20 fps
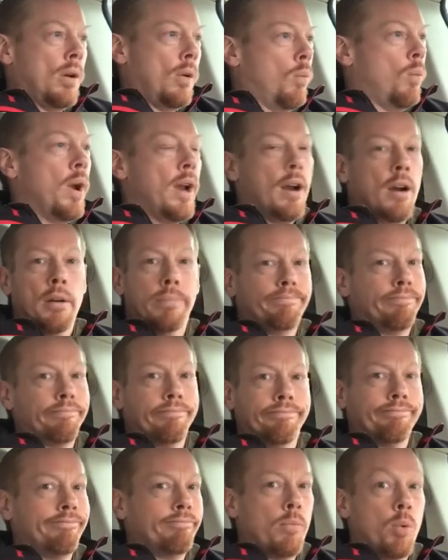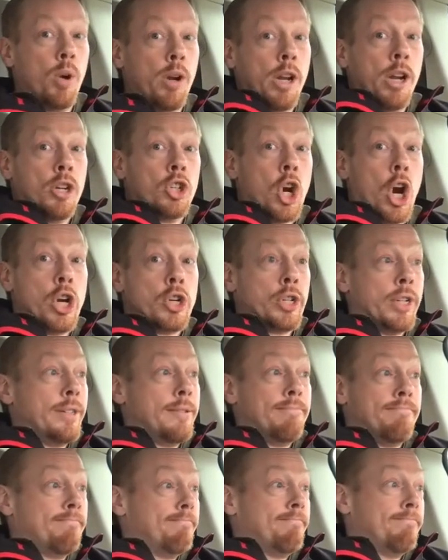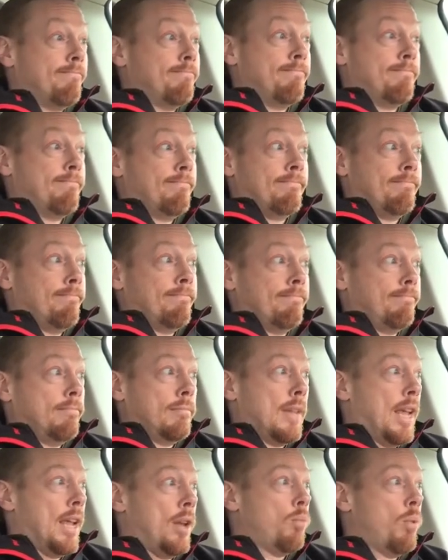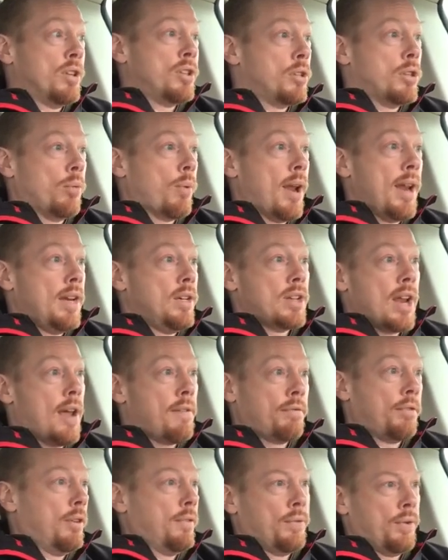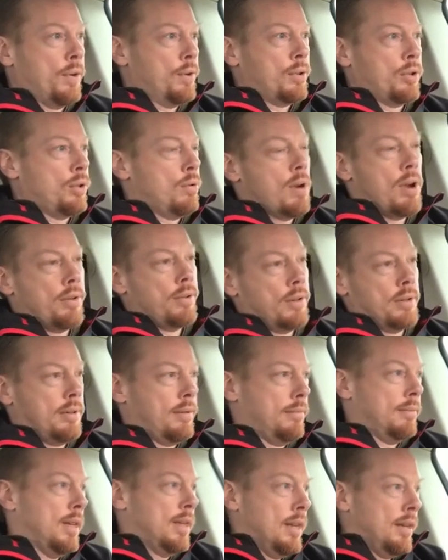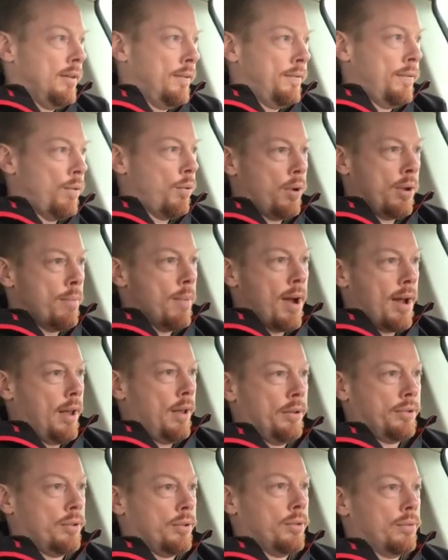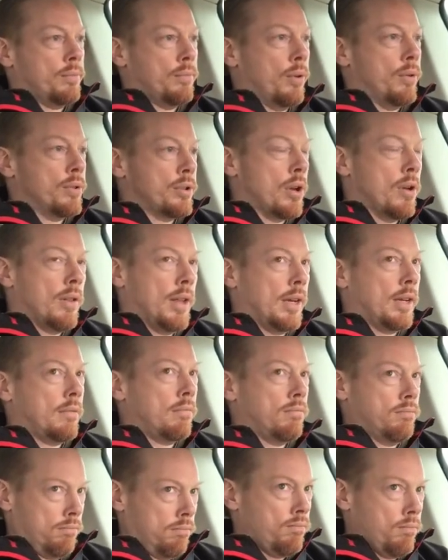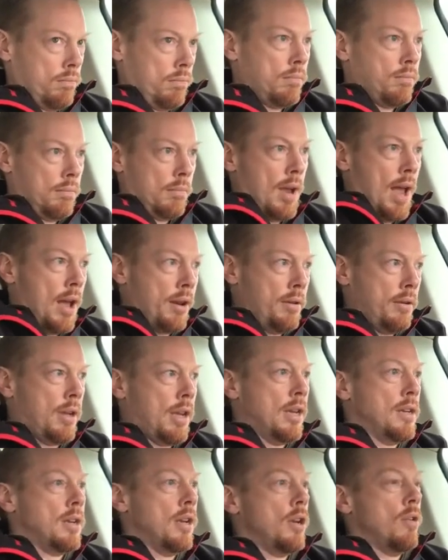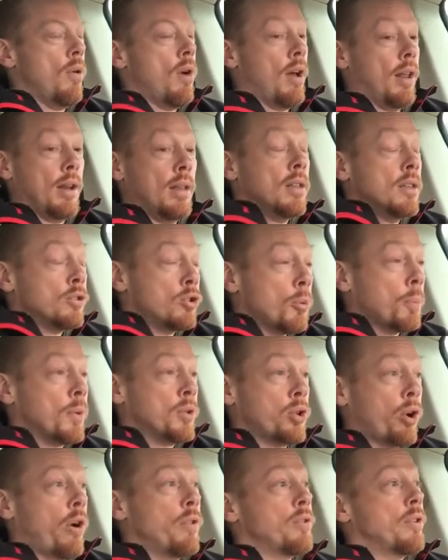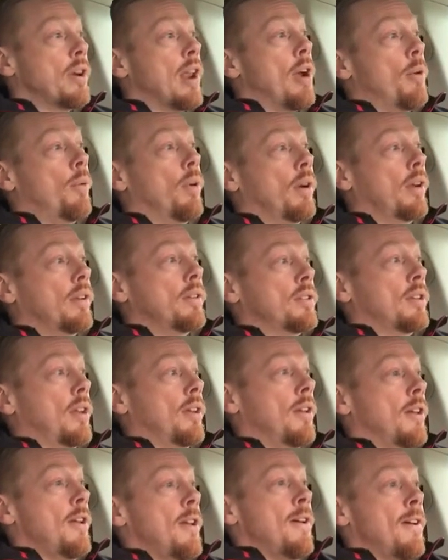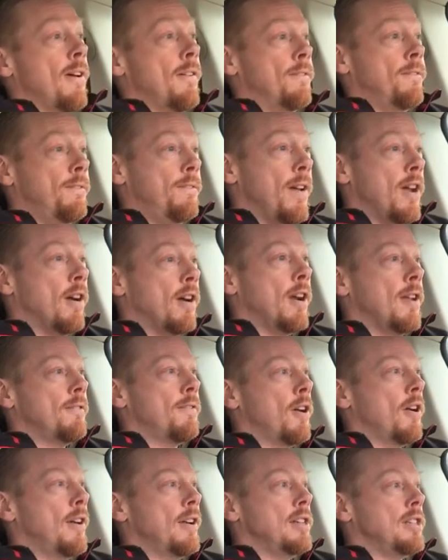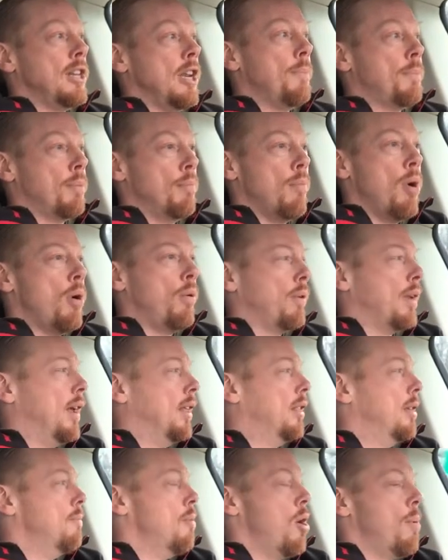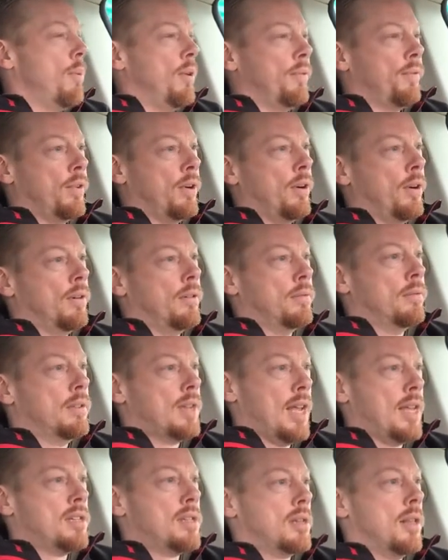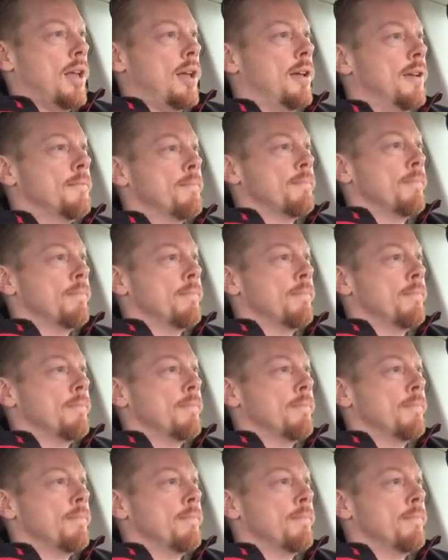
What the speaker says: Where? Where are you going to charge it? And what's the range after the first 240 miles or so? Like, how do you continue on? The supercharger network is a very, very deep moat at the moment for Tesla.